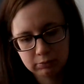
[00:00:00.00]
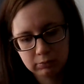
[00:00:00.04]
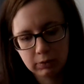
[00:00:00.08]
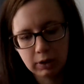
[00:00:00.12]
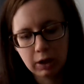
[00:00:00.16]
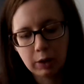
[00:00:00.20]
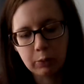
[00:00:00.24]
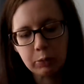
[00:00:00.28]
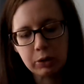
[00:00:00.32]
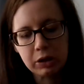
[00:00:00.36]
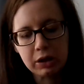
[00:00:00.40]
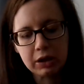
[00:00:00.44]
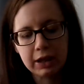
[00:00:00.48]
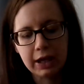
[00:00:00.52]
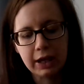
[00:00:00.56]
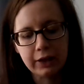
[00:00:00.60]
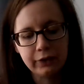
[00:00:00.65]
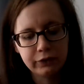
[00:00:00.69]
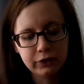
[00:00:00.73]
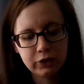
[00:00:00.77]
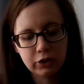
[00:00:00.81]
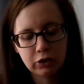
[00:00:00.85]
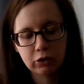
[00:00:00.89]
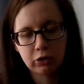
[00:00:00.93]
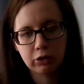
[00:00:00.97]
and we
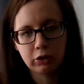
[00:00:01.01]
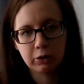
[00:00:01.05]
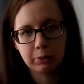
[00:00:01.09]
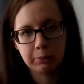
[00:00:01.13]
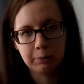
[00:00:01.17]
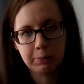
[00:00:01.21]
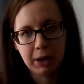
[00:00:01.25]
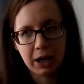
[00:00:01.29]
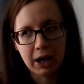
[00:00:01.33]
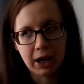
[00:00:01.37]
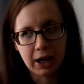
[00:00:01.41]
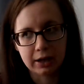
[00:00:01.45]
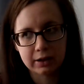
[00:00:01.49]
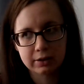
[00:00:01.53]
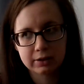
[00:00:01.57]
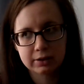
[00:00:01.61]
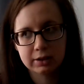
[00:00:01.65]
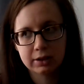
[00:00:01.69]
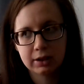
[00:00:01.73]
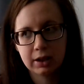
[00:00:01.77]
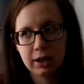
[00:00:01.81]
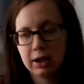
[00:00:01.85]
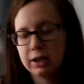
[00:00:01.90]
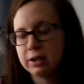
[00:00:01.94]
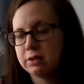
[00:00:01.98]
left her on her back
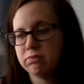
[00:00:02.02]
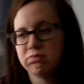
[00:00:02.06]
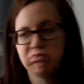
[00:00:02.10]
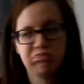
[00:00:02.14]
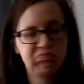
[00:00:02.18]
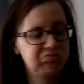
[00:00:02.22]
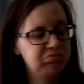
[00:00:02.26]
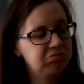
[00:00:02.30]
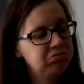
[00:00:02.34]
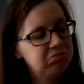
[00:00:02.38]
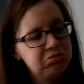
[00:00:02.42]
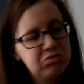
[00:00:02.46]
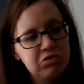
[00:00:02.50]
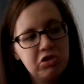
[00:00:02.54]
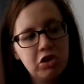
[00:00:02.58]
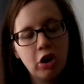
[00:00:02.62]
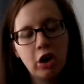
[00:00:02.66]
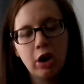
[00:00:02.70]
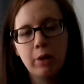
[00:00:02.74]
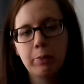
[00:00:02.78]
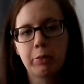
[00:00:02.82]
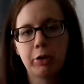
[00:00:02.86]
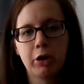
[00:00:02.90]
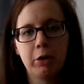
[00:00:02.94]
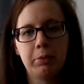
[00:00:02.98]
and
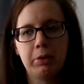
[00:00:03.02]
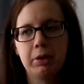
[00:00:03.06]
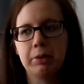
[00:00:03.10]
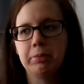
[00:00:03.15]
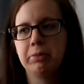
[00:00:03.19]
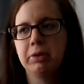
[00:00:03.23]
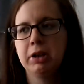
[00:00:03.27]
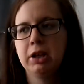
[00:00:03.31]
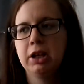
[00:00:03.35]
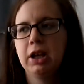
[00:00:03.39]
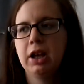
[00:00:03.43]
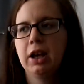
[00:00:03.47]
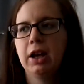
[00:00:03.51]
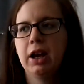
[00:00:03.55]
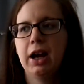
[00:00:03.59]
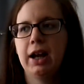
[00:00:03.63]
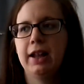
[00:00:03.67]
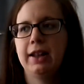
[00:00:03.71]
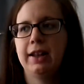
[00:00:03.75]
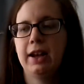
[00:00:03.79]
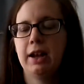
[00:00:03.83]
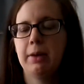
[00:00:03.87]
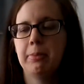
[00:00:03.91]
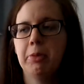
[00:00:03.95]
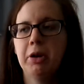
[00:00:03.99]
not a problem
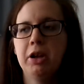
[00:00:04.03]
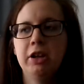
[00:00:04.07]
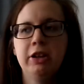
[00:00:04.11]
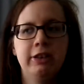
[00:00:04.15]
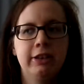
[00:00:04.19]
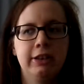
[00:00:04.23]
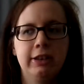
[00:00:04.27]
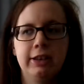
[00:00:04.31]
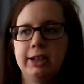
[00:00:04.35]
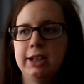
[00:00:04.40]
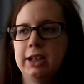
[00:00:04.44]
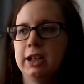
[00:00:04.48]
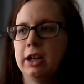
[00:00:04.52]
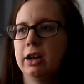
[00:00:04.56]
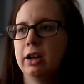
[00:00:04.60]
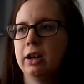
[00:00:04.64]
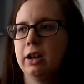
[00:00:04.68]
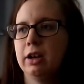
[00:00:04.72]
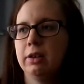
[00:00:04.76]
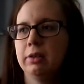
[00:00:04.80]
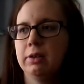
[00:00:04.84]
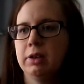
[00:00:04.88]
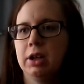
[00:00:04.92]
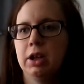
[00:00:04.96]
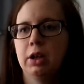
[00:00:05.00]
and then a month
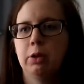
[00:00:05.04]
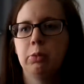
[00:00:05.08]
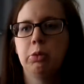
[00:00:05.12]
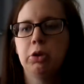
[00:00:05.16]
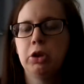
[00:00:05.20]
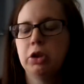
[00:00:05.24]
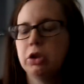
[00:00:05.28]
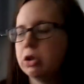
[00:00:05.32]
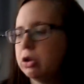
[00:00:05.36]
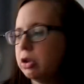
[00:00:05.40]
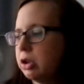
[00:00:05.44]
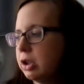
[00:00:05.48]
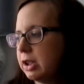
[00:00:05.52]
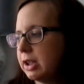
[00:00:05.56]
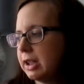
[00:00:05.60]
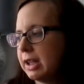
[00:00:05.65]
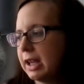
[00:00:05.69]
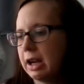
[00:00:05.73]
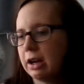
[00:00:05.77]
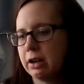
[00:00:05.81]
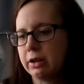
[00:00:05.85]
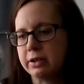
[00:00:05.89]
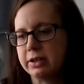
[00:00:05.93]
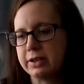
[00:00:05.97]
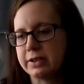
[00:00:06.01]
later we couldn't
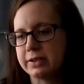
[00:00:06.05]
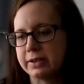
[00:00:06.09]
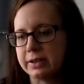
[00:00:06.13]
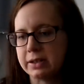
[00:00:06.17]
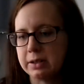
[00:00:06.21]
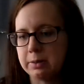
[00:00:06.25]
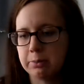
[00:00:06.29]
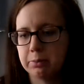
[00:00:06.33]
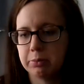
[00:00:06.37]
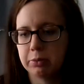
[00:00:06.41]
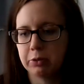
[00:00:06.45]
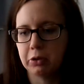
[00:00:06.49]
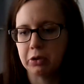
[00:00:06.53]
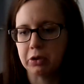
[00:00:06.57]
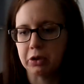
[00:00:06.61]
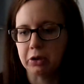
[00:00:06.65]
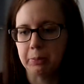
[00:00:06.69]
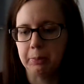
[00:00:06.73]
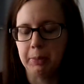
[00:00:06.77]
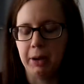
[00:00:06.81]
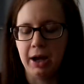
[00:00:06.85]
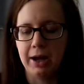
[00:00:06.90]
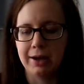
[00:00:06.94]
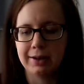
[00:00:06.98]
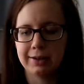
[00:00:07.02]
get her to sleep on her
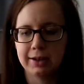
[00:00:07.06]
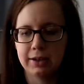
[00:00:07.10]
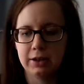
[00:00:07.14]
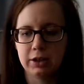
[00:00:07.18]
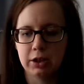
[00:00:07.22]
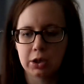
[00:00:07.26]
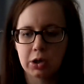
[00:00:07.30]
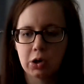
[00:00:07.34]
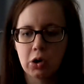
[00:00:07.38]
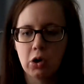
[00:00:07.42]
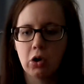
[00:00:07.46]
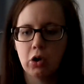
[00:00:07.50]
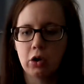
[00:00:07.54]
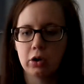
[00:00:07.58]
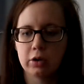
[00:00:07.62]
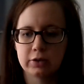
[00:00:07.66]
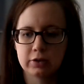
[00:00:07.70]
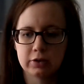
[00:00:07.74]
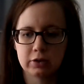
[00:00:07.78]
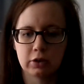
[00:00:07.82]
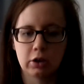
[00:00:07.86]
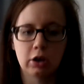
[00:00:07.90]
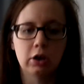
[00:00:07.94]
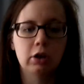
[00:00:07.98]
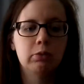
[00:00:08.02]
back in the
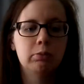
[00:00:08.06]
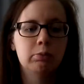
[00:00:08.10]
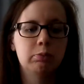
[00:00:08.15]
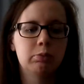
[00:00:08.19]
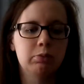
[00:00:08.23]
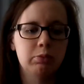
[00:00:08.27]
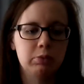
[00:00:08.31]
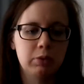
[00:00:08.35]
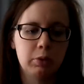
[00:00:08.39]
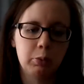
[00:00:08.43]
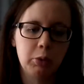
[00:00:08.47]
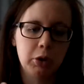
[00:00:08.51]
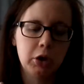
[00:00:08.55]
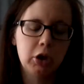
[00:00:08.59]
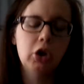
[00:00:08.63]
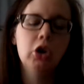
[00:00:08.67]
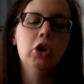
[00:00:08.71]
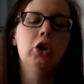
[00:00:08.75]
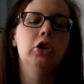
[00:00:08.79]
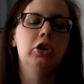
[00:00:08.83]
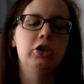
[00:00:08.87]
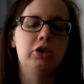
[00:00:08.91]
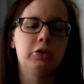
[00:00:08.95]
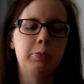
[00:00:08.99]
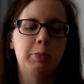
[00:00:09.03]
cot or we
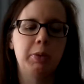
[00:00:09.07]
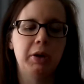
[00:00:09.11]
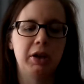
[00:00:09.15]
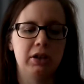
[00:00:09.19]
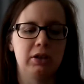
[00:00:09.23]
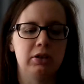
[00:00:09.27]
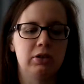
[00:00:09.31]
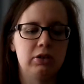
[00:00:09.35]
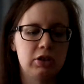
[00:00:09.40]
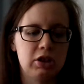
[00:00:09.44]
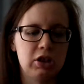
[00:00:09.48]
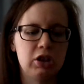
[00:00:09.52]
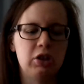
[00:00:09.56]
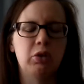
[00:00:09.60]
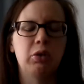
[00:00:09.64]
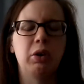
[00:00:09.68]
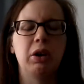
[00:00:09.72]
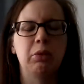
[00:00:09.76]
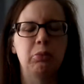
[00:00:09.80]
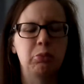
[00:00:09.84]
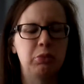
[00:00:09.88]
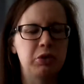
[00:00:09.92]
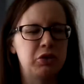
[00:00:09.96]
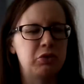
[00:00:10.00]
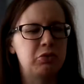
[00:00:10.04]
could but you know,
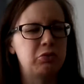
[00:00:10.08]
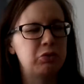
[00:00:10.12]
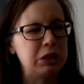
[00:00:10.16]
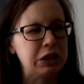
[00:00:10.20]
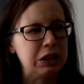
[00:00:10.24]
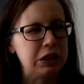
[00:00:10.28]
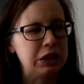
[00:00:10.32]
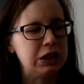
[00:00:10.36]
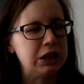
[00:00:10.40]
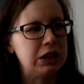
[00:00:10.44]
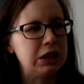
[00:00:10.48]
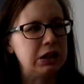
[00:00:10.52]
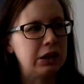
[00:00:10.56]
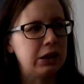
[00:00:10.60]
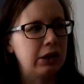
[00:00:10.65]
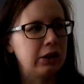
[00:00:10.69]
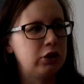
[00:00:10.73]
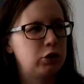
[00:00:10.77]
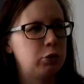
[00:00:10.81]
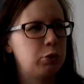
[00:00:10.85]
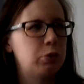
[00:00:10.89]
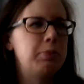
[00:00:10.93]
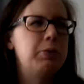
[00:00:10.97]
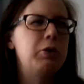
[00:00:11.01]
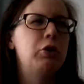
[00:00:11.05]
it was really,
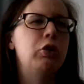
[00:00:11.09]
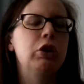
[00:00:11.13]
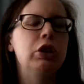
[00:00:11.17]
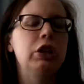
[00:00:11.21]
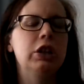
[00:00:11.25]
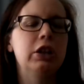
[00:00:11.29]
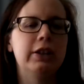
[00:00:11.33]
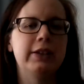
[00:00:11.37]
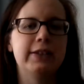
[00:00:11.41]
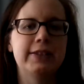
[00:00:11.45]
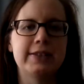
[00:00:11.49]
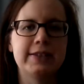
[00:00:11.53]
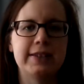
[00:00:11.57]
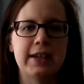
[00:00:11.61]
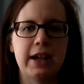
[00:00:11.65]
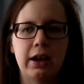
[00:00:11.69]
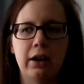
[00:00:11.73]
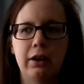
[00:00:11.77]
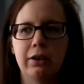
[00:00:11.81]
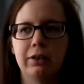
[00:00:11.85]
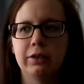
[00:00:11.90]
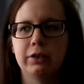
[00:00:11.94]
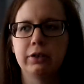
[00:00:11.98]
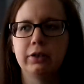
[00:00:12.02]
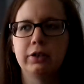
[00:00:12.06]
she would be really
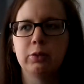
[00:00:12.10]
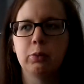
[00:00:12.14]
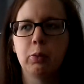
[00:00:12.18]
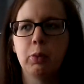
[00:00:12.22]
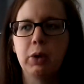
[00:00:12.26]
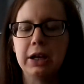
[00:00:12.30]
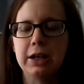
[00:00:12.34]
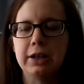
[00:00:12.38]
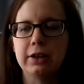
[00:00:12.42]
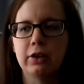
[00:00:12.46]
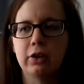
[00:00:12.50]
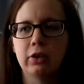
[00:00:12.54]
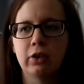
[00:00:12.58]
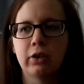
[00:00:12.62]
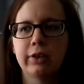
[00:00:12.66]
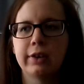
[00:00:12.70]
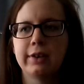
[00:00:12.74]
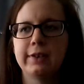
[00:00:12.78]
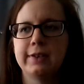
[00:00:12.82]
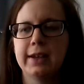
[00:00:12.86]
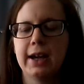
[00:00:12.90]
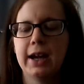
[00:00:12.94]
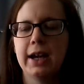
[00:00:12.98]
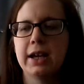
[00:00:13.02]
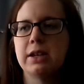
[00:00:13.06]
unsettled and waking all the
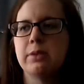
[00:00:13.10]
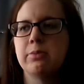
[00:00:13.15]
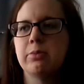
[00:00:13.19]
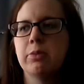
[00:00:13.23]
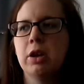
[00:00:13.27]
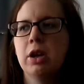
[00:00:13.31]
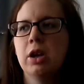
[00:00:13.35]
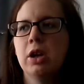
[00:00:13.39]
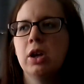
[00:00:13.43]
time.